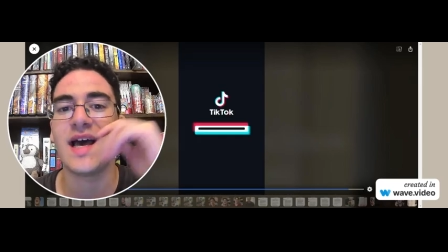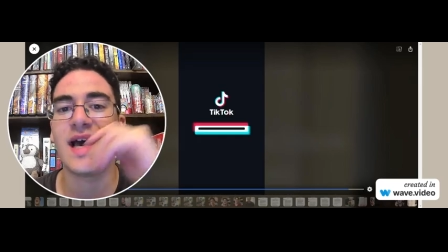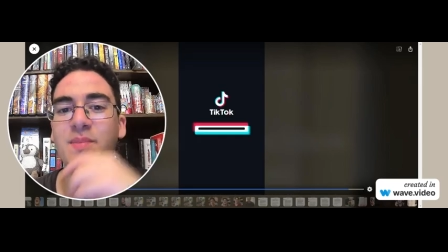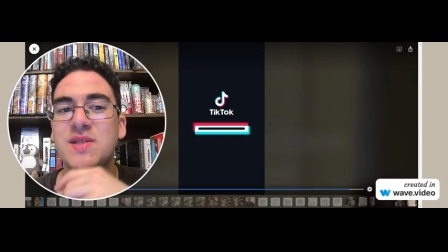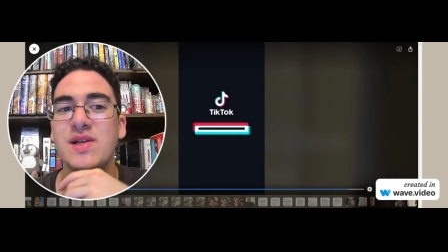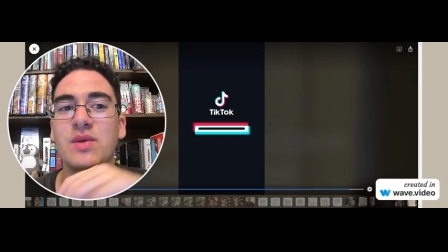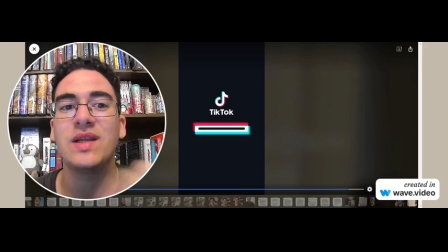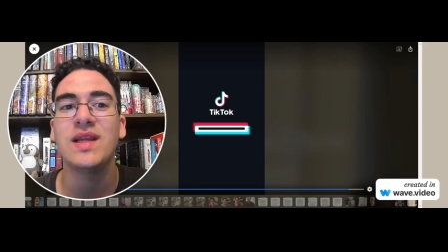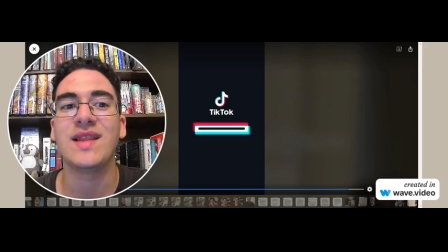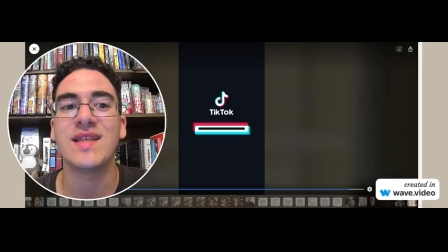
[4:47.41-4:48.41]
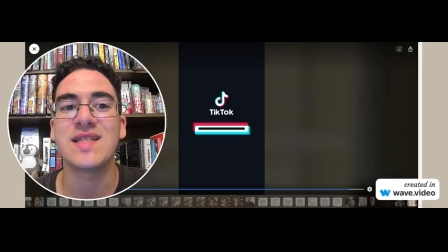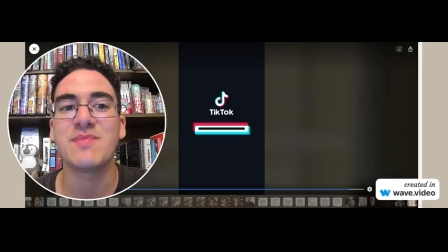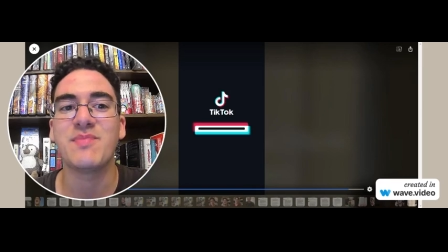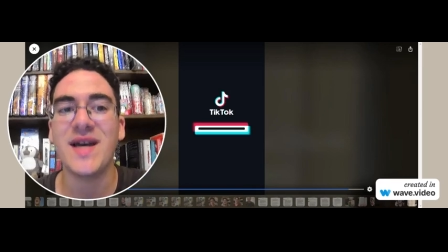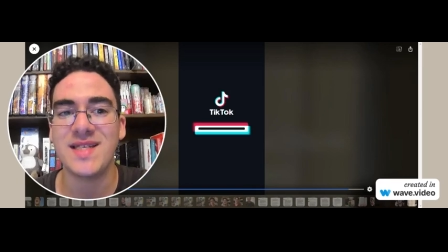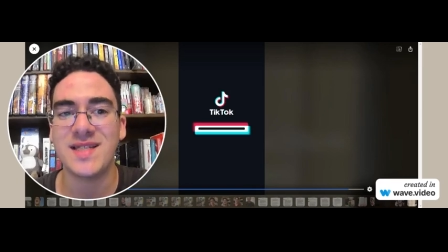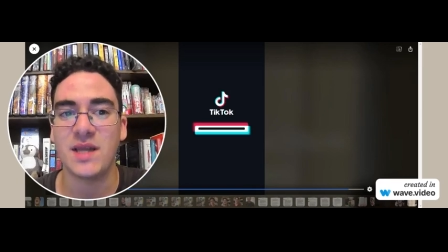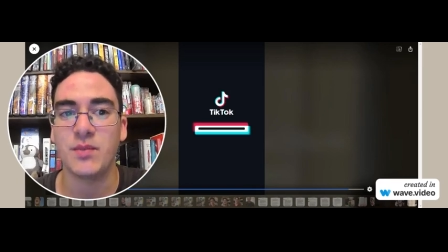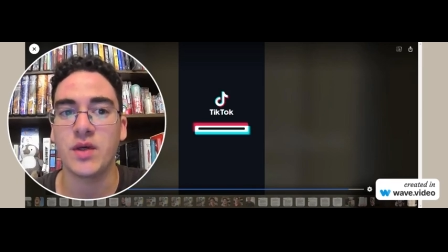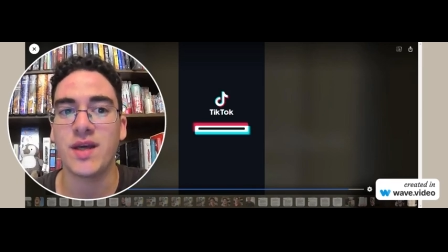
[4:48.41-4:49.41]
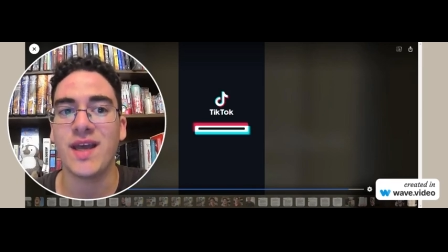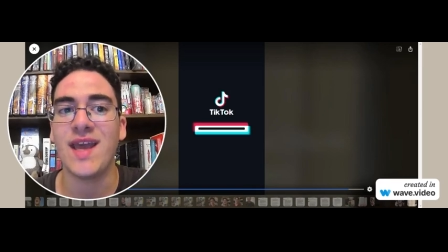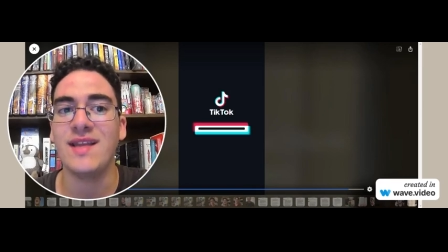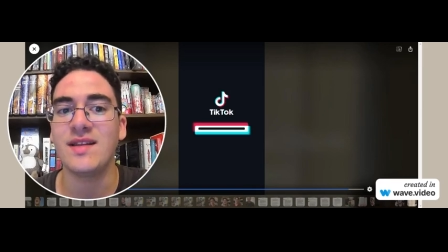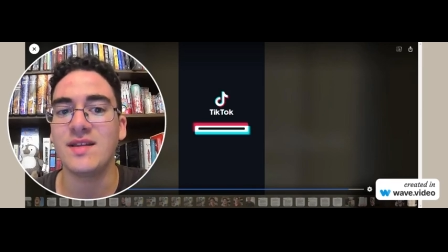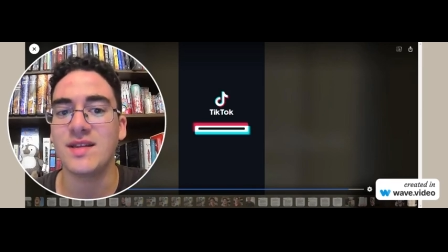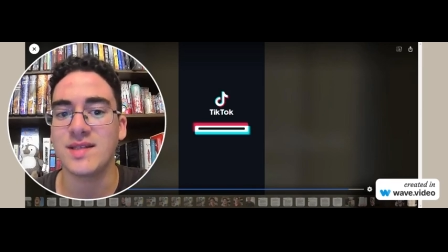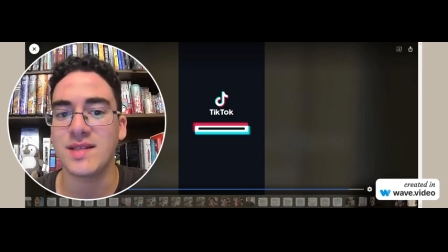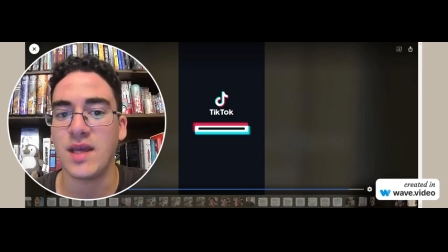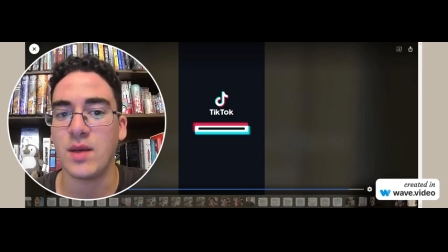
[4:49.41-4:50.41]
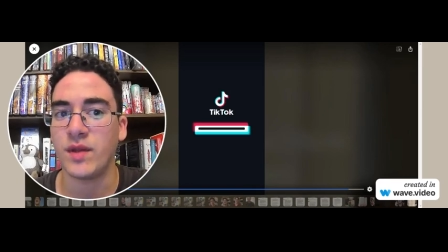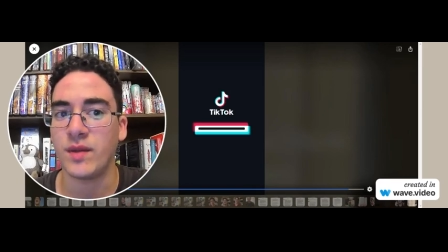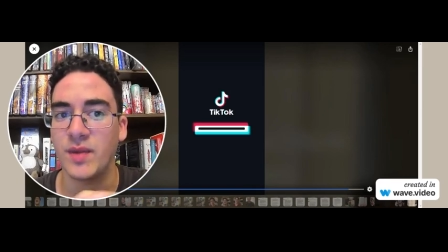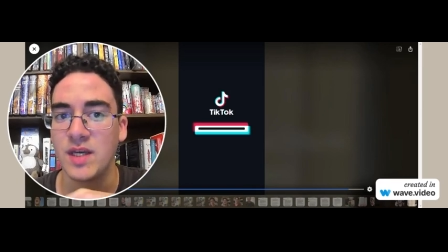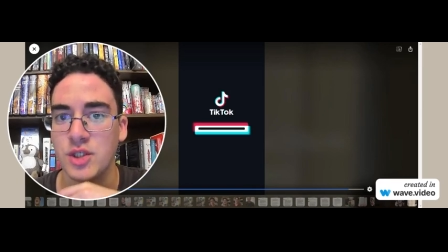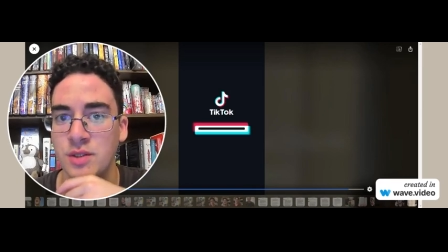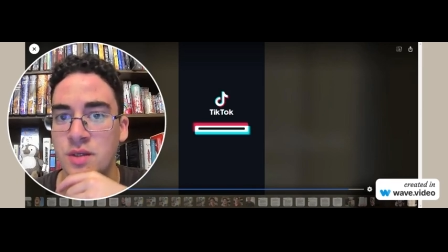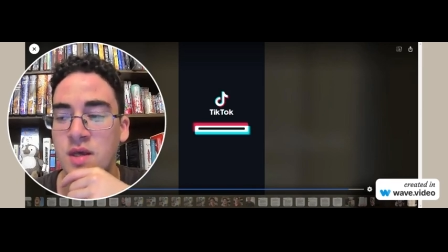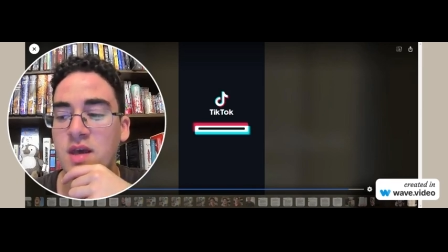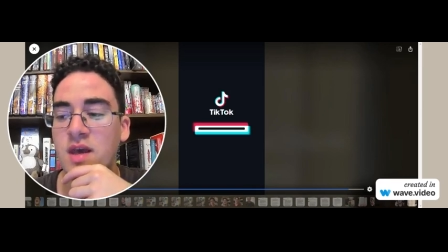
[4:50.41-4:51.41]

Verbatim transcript: Absolutely despise that book. I hate it to this day with a passion.